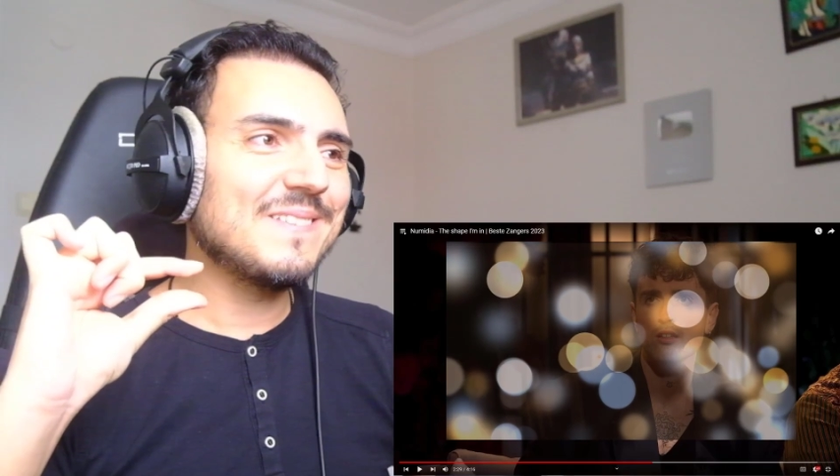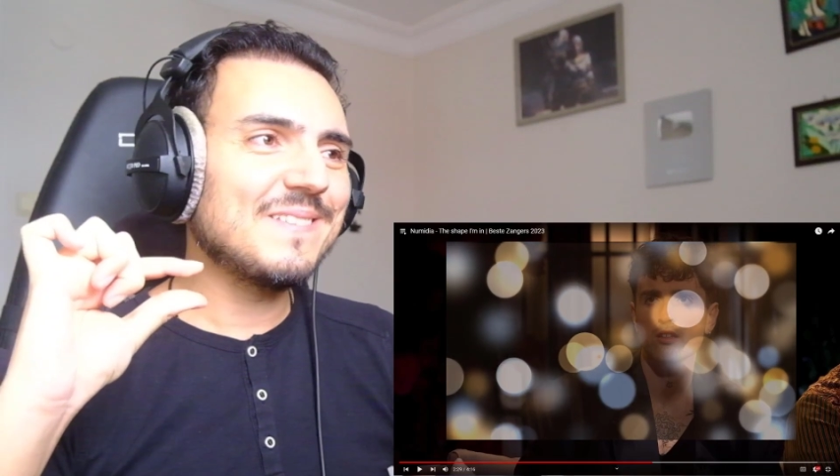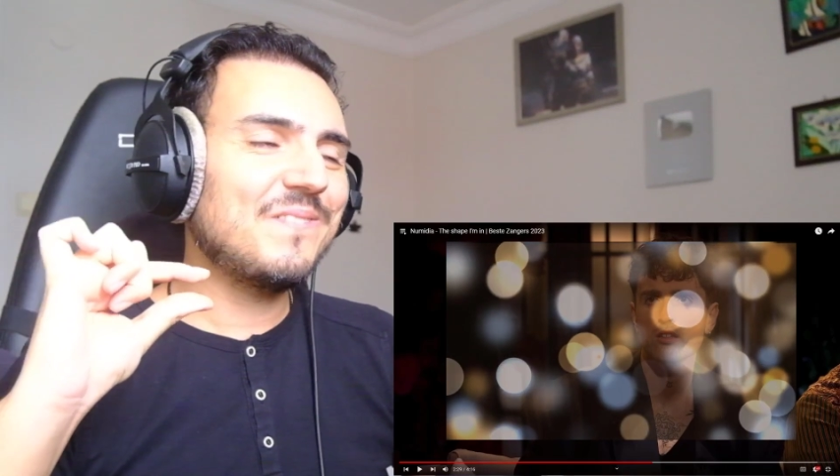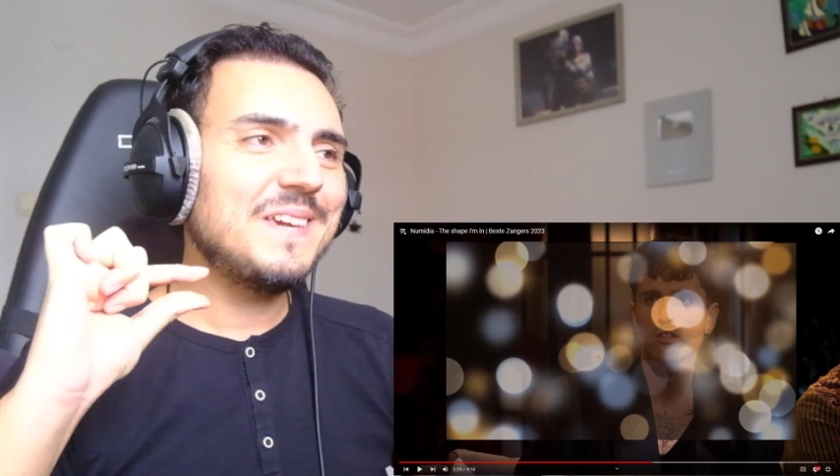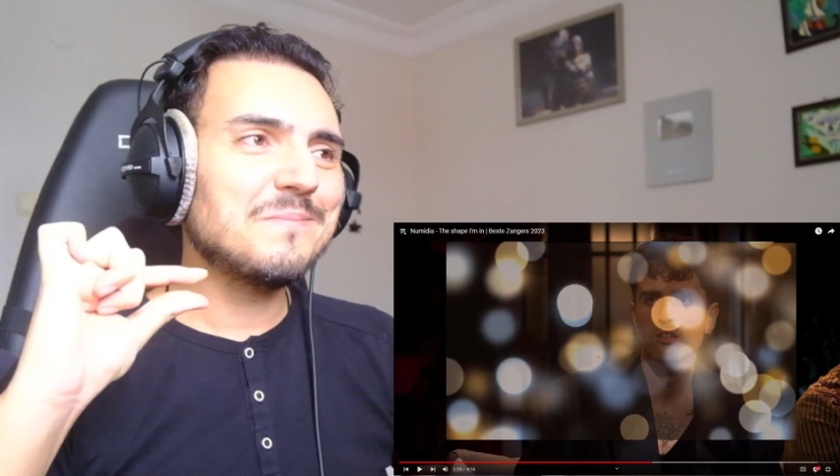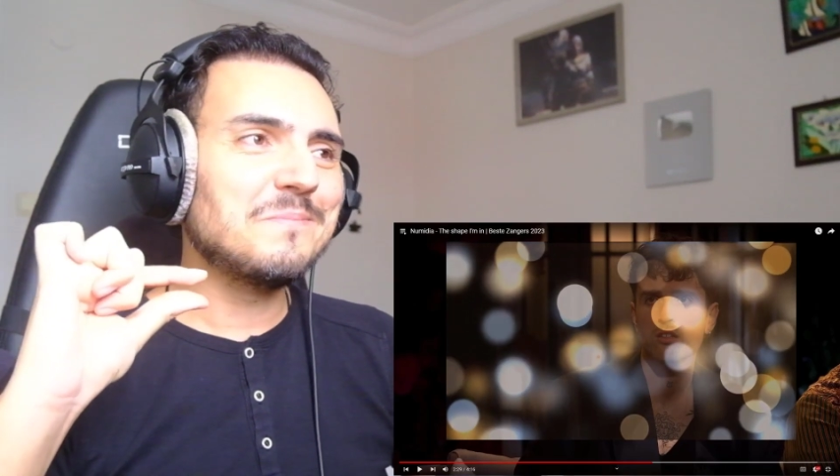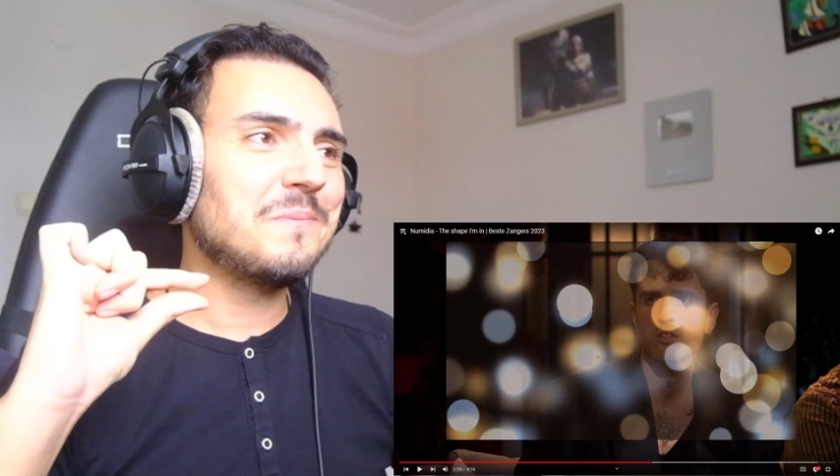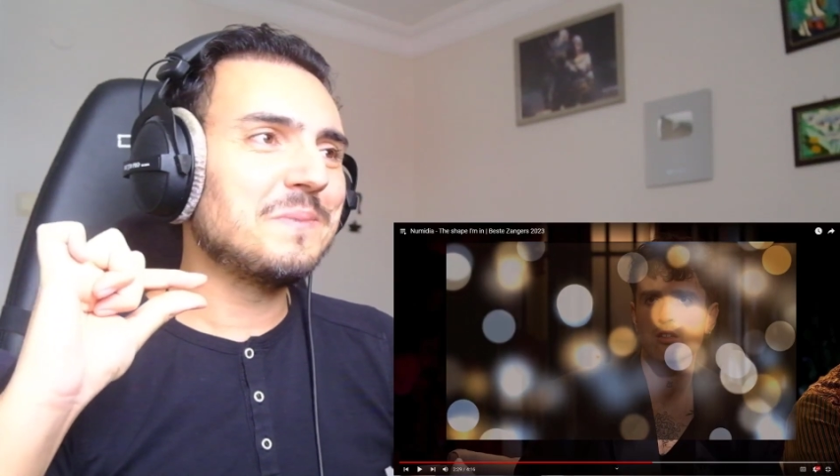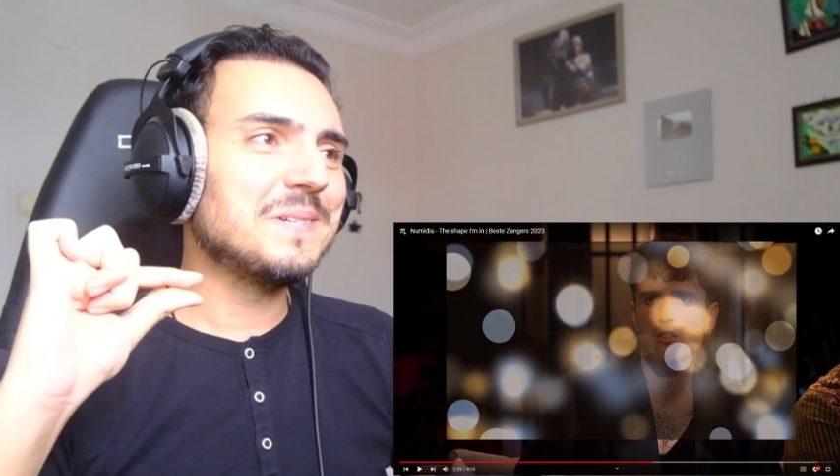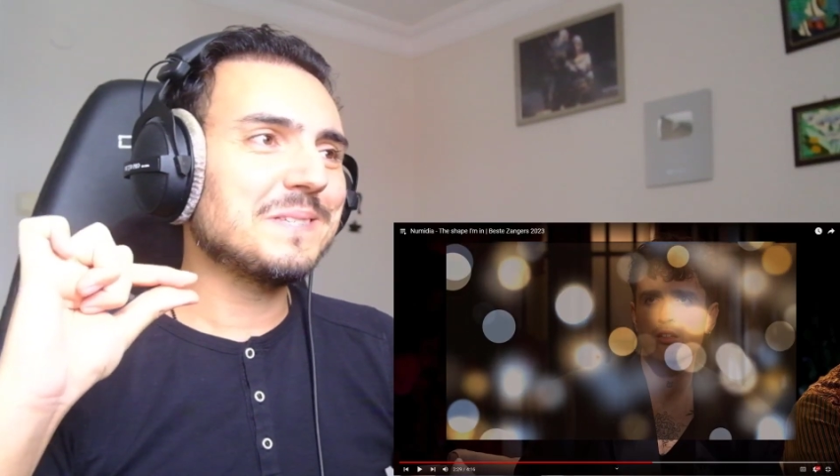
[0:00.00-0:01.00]
few
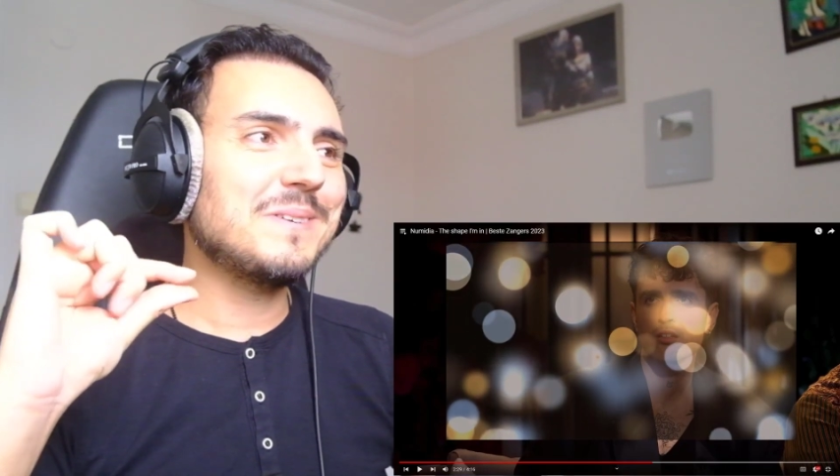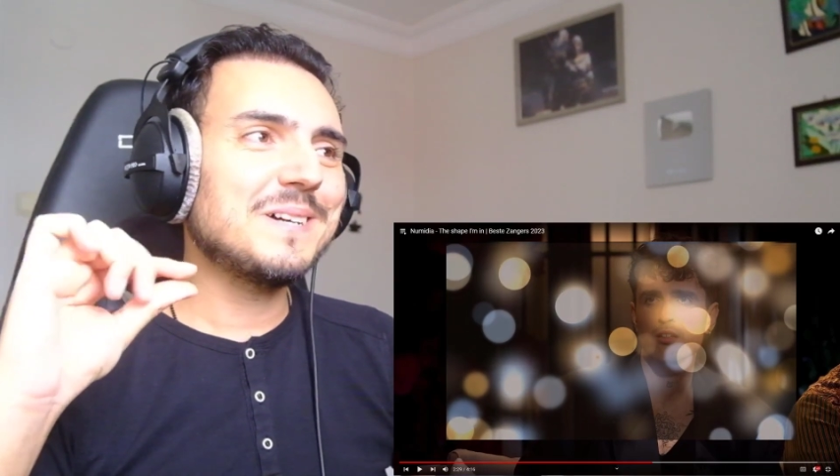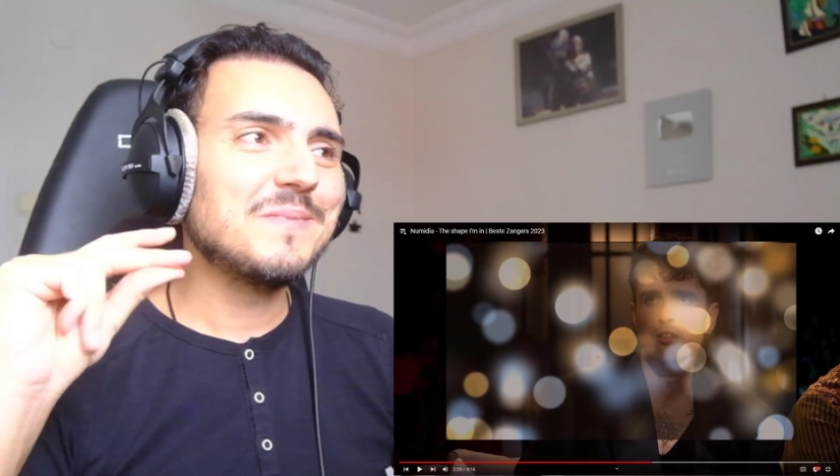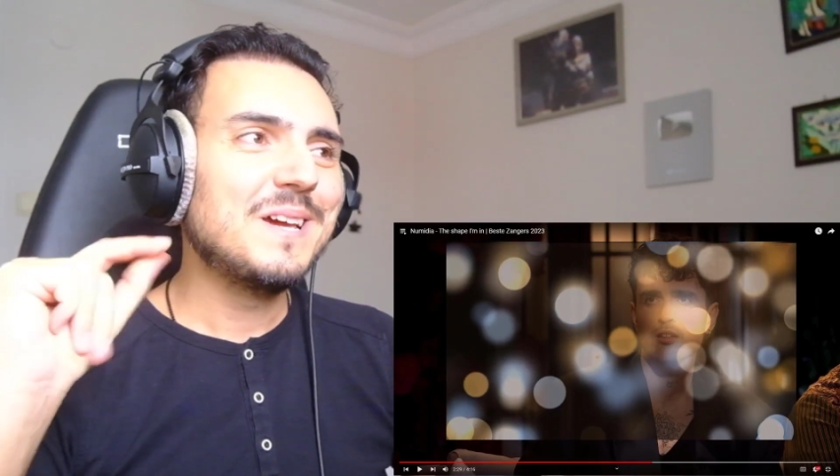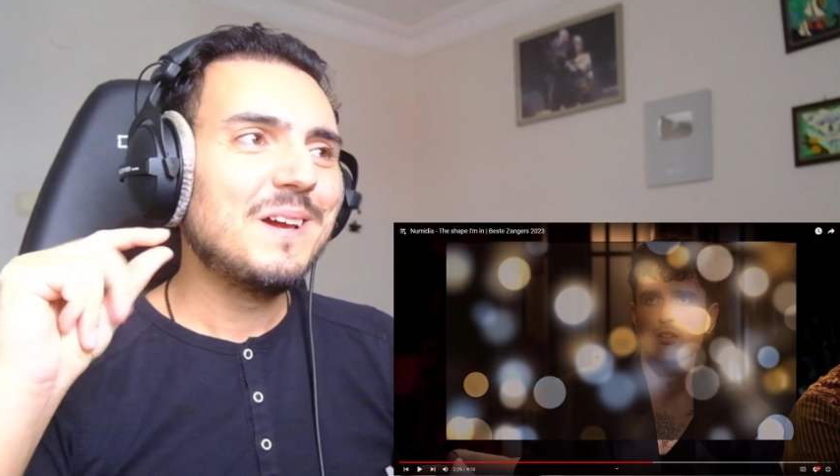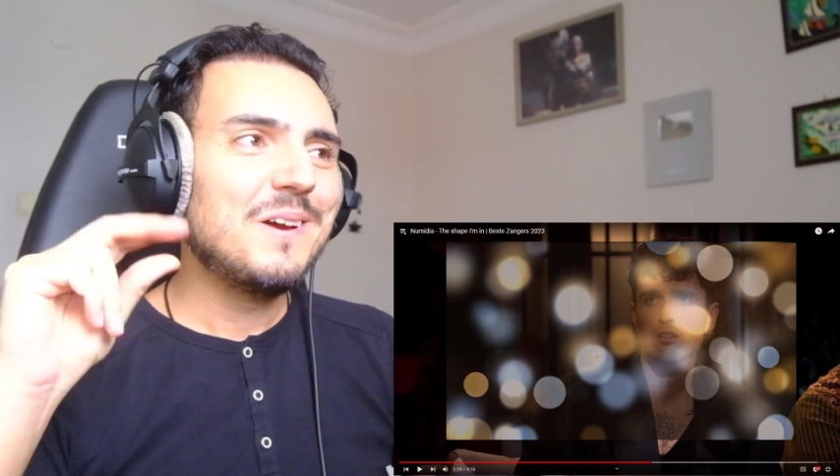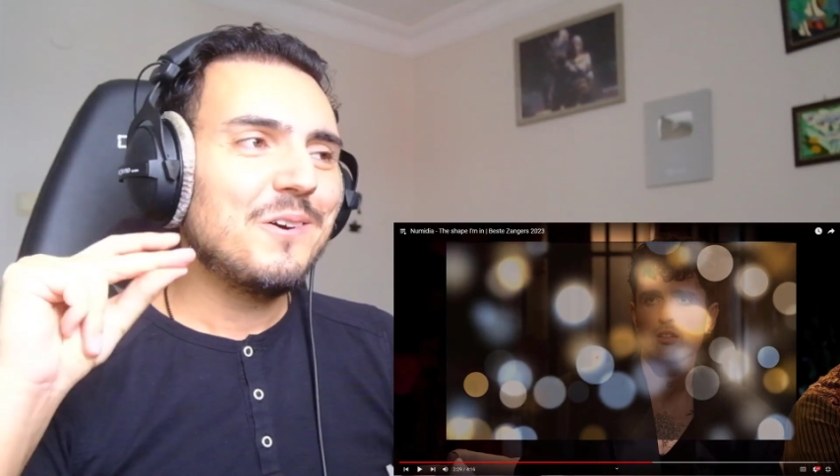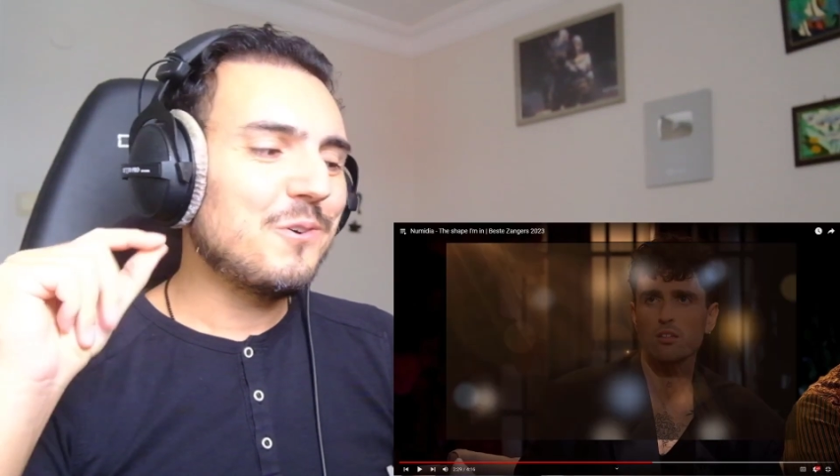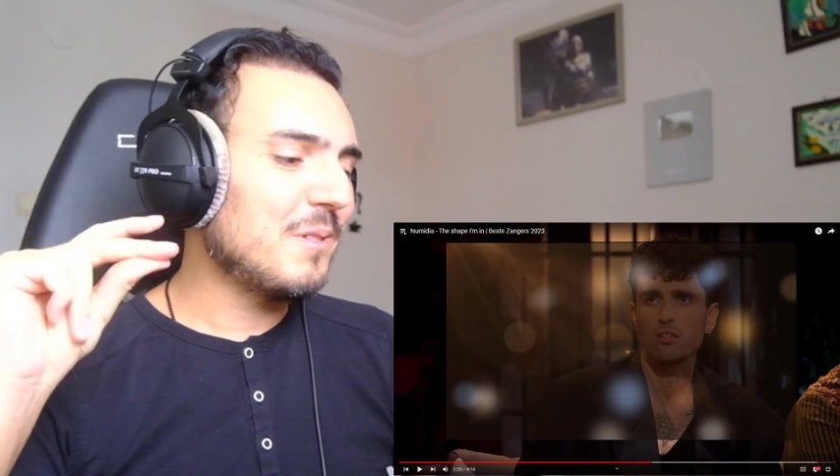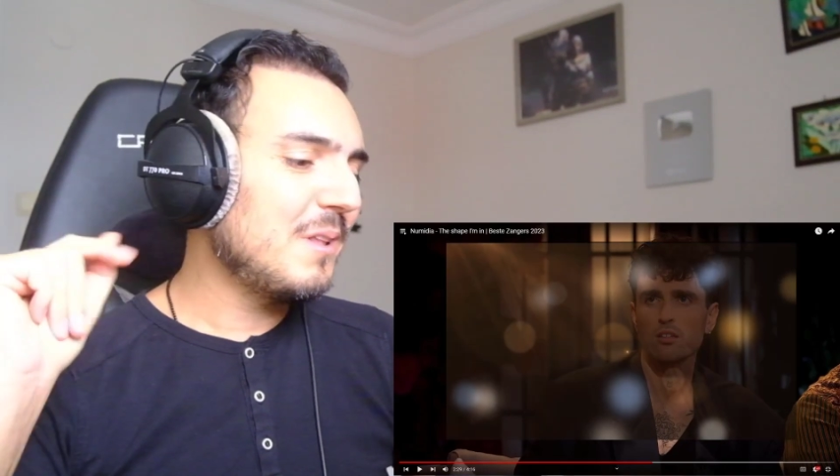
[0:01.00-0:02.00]
moments, but her